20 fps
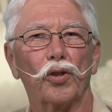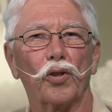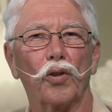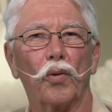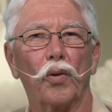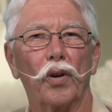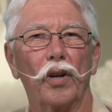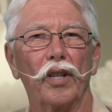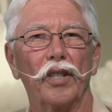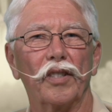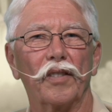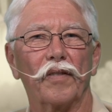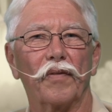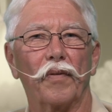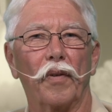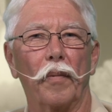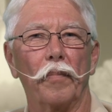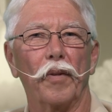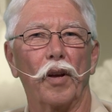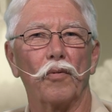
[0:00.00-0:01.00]
stories
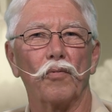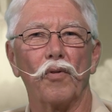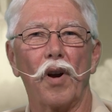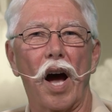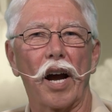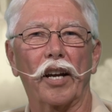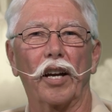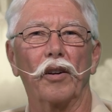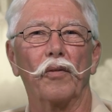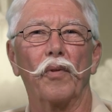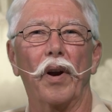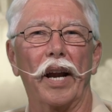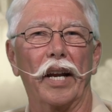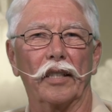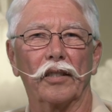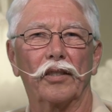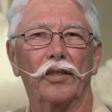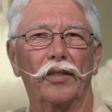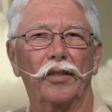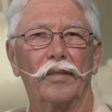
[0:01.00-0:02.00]
from the Rocket
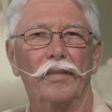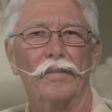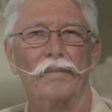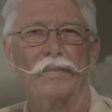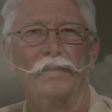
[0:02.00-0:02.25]
Ranch.